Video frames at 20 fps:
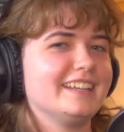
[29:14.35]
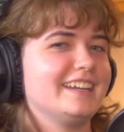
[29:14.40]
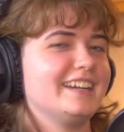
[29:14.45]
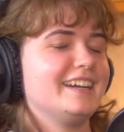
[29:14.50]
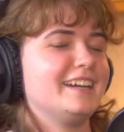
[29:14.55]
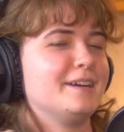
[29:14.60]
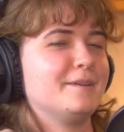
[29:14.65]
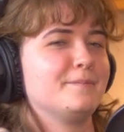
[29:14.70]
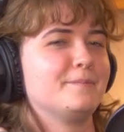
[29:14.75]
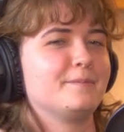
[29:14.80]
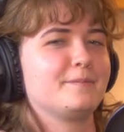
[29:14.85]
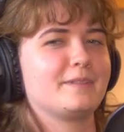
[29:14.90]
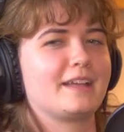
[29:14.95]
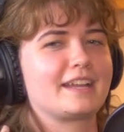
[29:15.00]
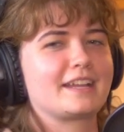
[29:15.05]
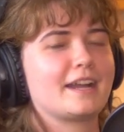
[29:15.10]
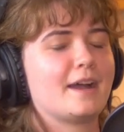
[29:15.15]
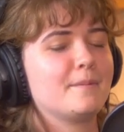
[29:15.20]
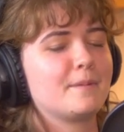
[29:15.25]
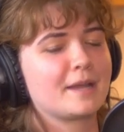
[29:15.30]

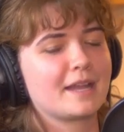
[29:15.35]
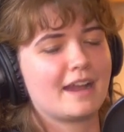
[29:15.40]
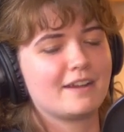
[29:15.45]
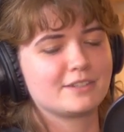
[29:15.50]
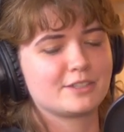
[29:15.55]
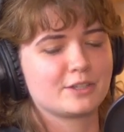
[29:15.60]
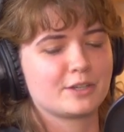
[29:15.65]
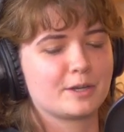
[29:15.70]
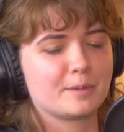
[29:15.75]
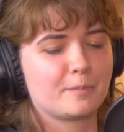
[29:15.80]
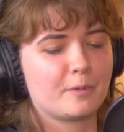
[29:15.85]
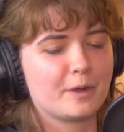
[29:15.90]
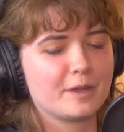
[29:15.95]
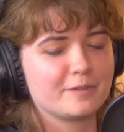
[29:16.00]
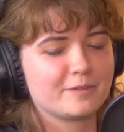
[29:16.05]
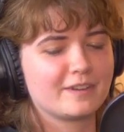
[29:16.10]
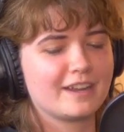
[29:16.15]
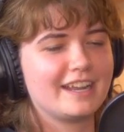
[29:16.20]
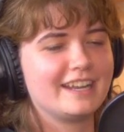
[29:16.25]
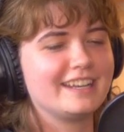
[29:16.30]
like coming out to her
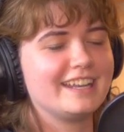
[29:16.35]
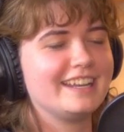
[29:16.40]
boyfriend,